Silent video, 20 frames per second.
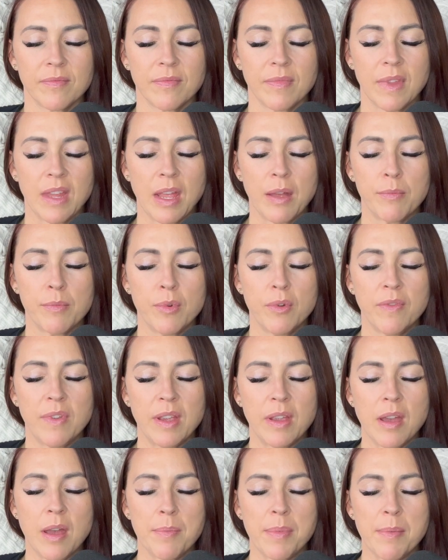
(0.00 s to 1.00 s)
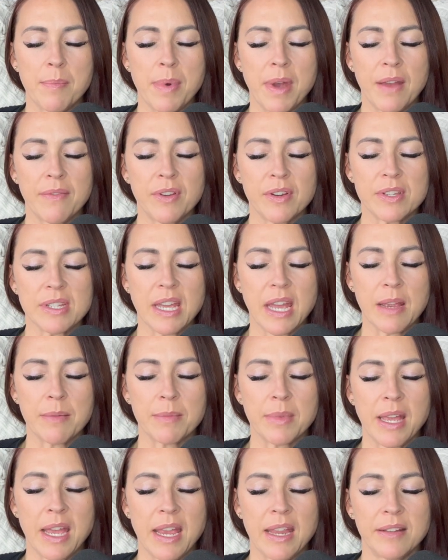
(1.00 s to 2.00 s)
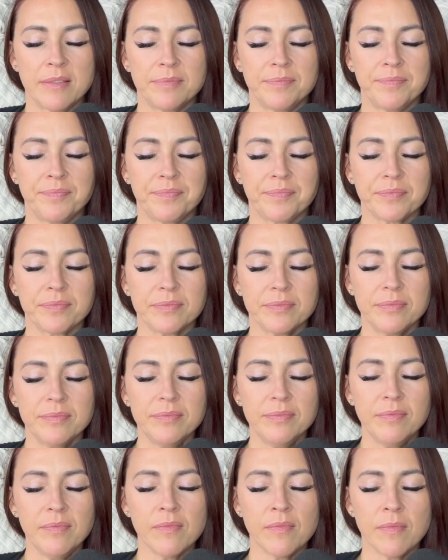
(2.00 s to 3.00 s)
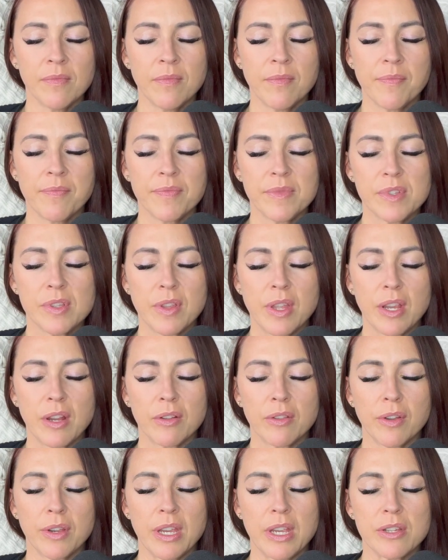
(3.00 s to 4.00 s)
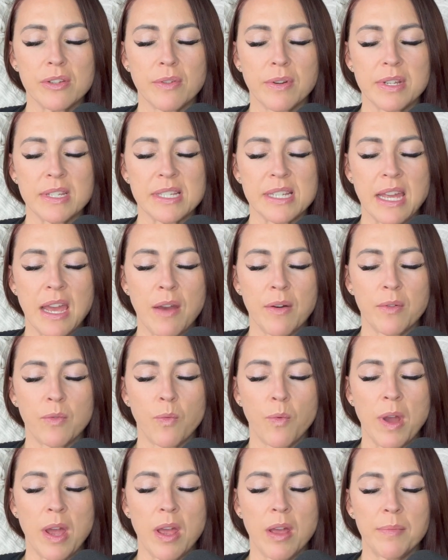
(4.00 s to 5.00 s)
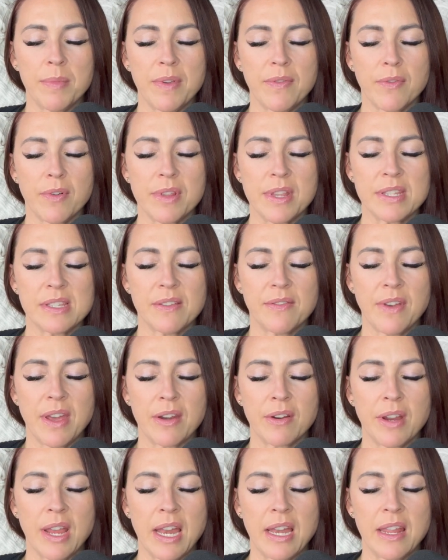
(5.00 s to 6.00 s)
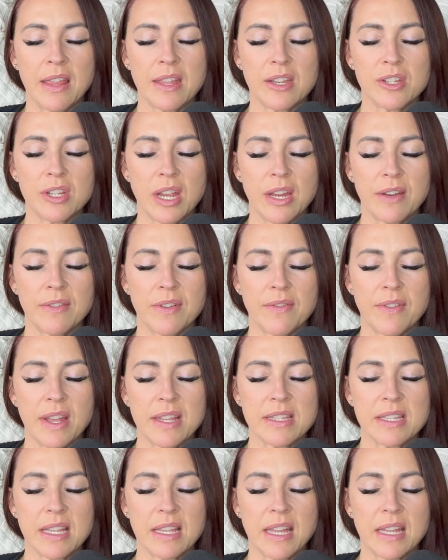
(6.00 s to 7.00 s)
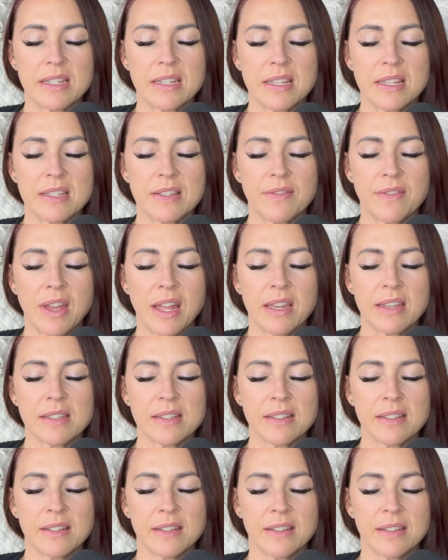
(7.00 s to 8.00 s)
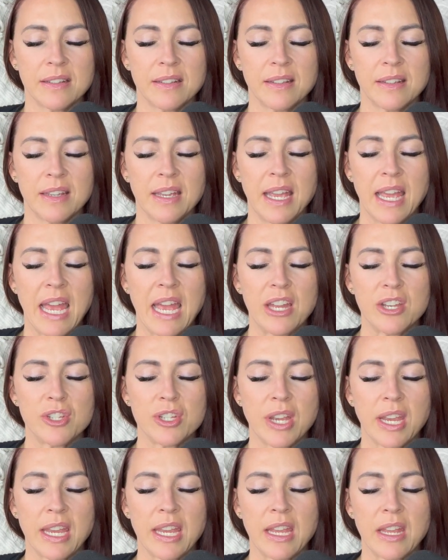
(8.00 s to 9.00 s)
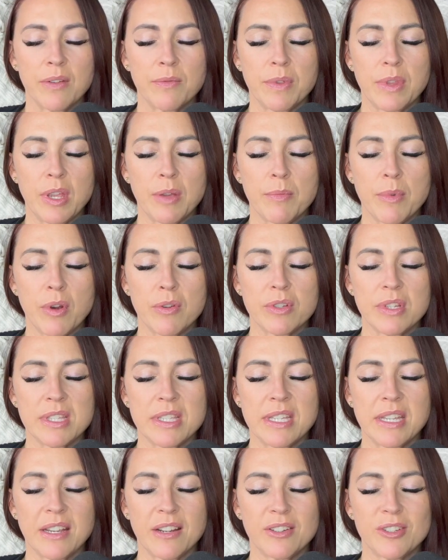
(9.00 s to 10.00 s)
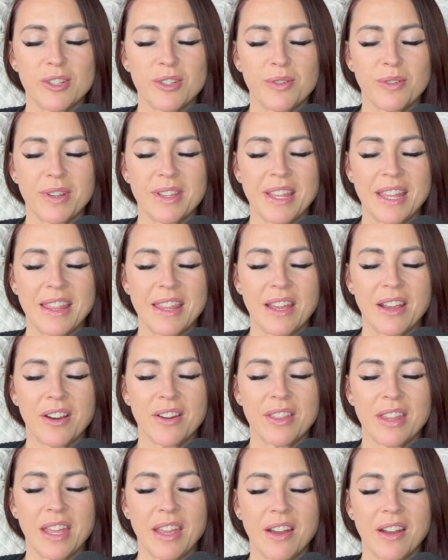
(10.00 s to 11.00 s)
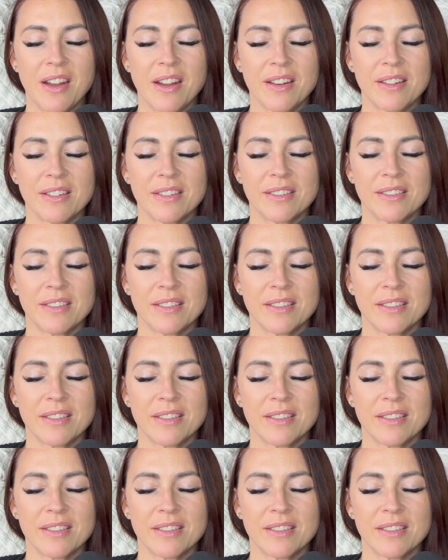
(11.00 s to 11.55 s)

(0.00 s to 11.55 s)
And moving up above your timeline so that you're looking towards now and well before this event or any of the chain of events that led to this event. And checking in with the emotions here too. Are they there? Are they gone?